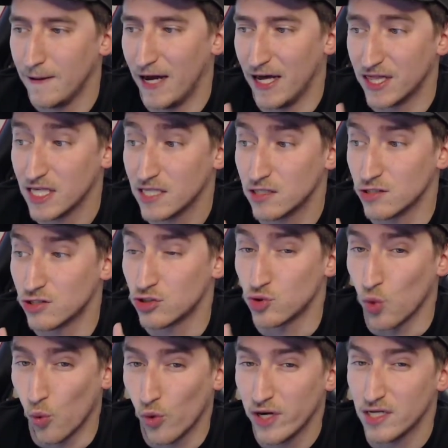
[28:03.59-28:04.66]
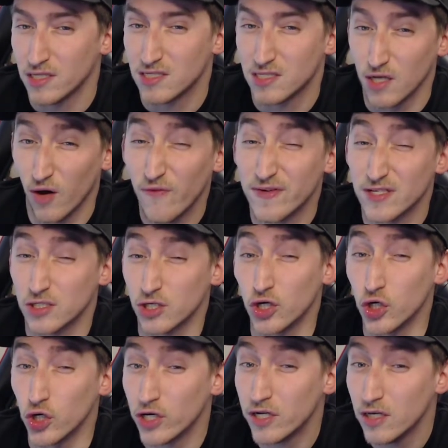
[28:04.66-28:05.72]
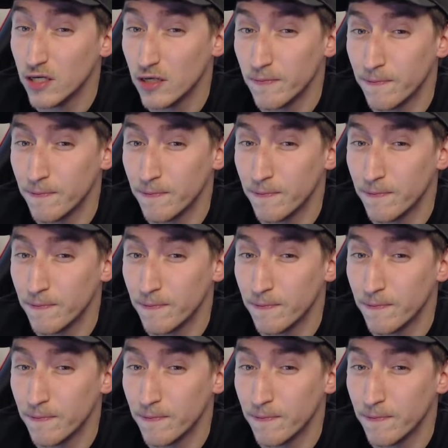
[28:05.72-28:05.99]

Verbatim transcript: I think the story itself is good.